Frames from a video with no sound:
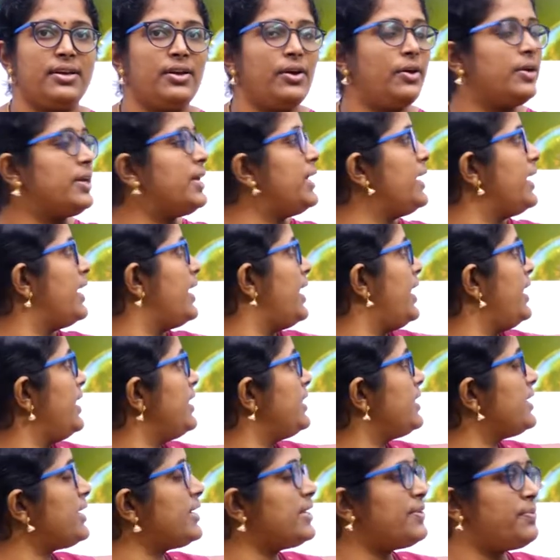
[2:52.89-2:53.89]
Okay,
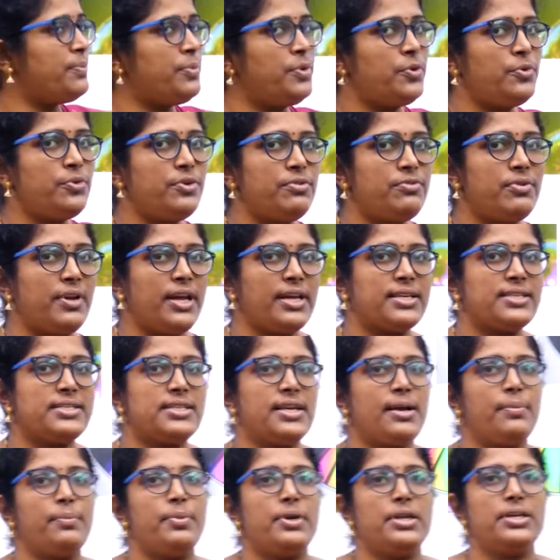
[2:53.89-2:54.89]
another beautiful
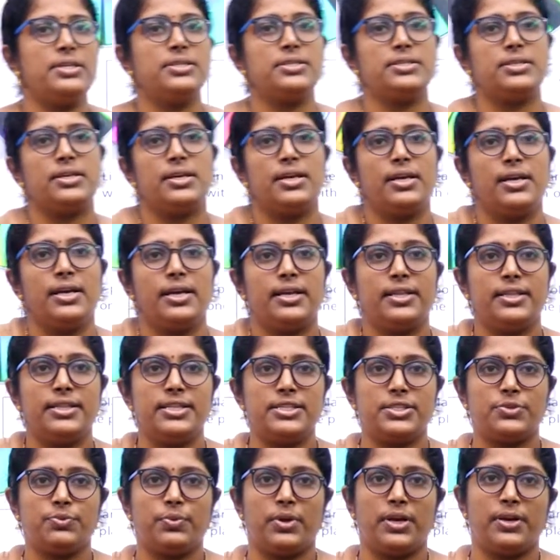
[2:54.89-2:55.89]
example is
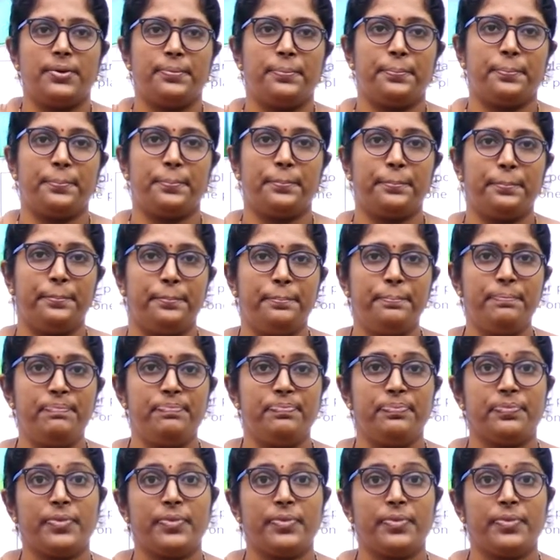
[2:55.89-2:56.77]
this one hmm,